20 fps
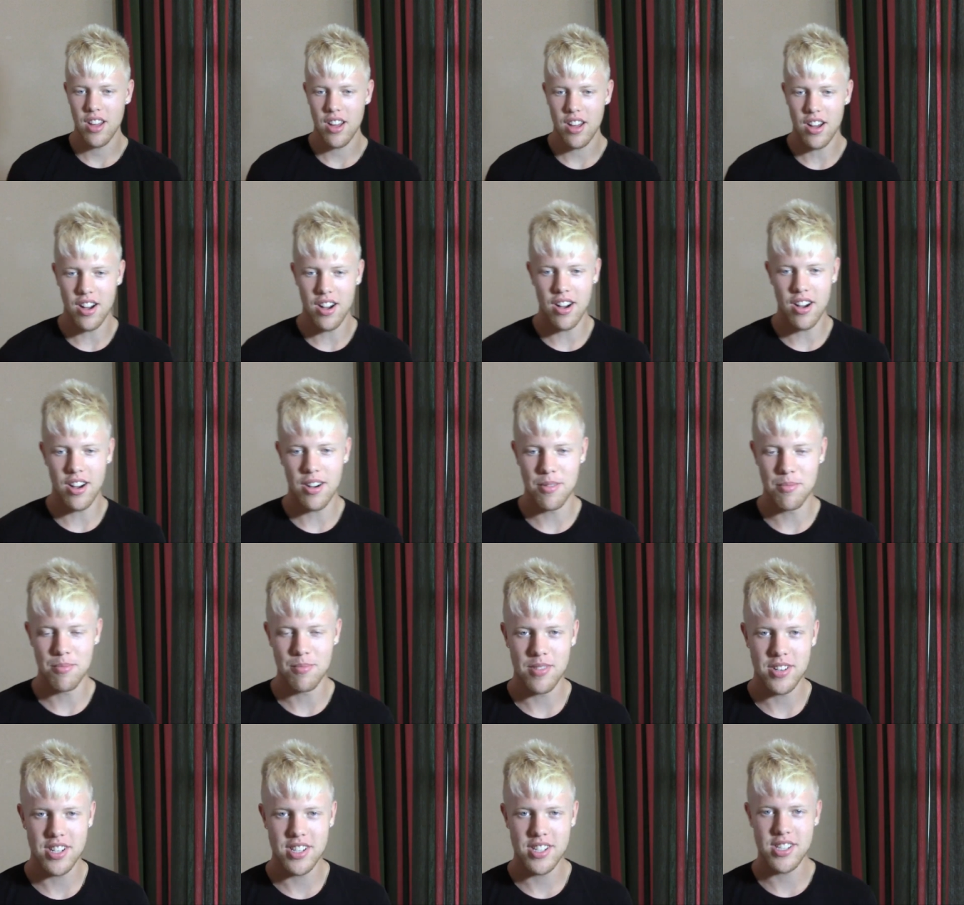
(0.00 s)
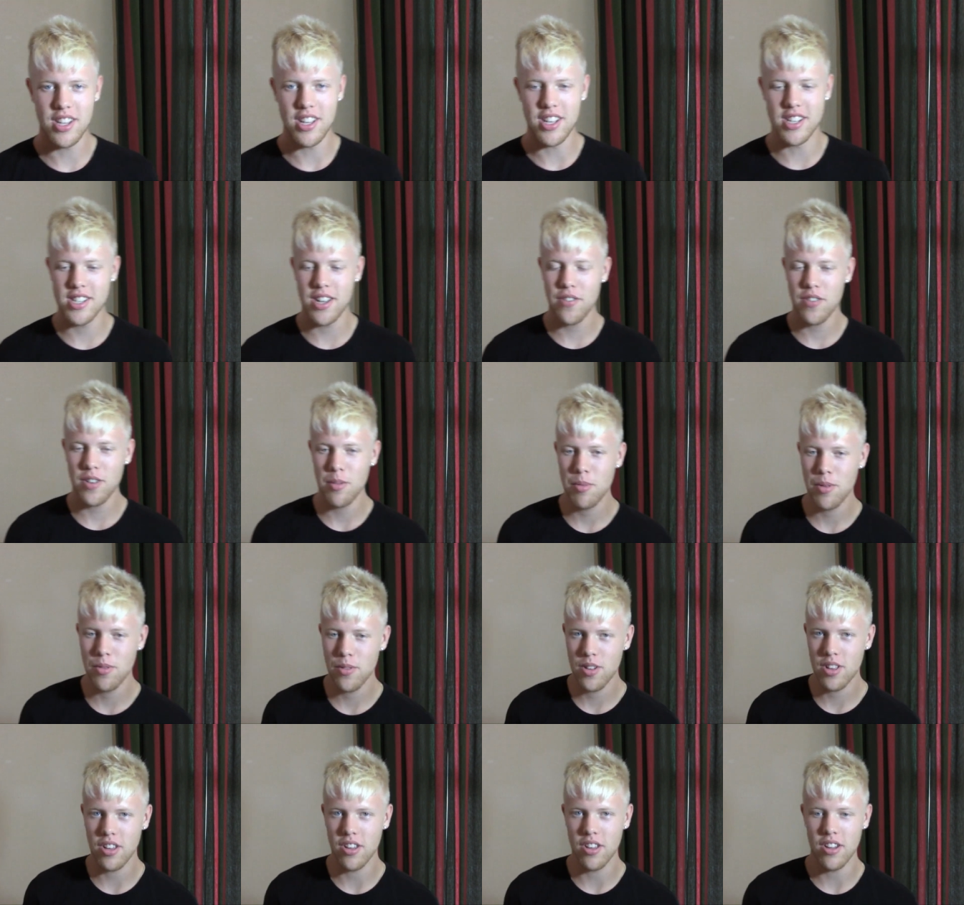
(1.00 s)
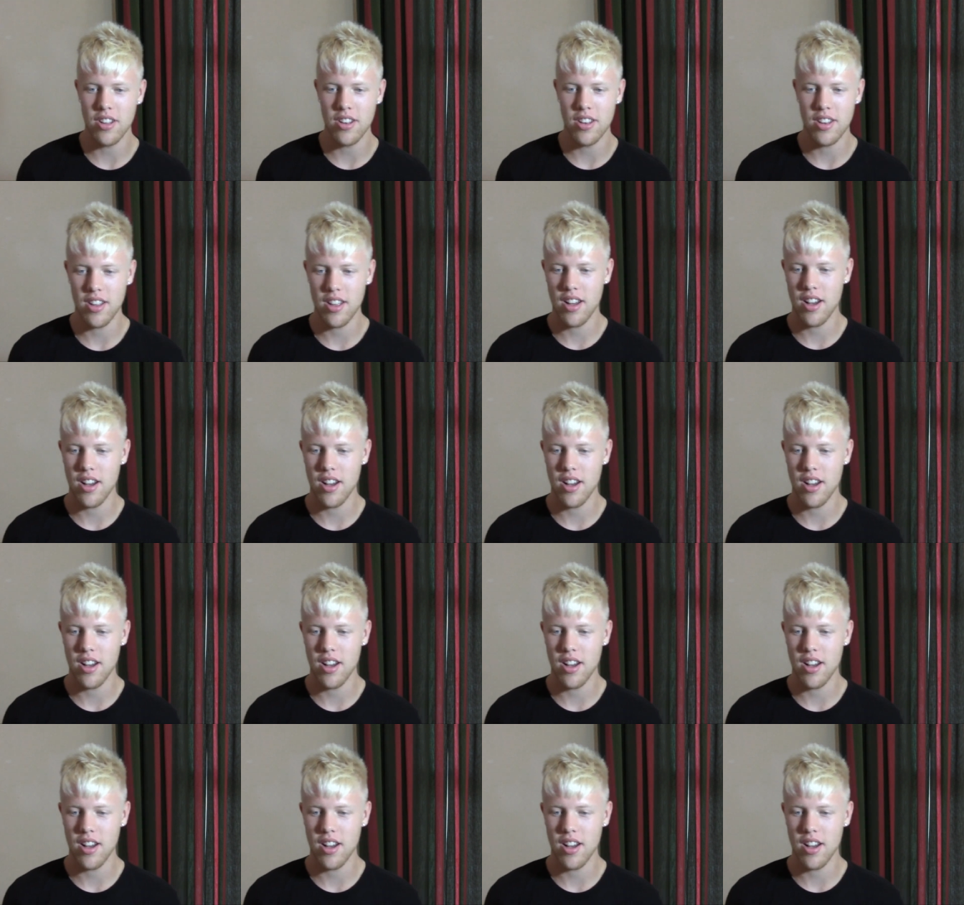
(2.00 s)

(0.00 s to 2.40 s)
Um, it's definitely been really good.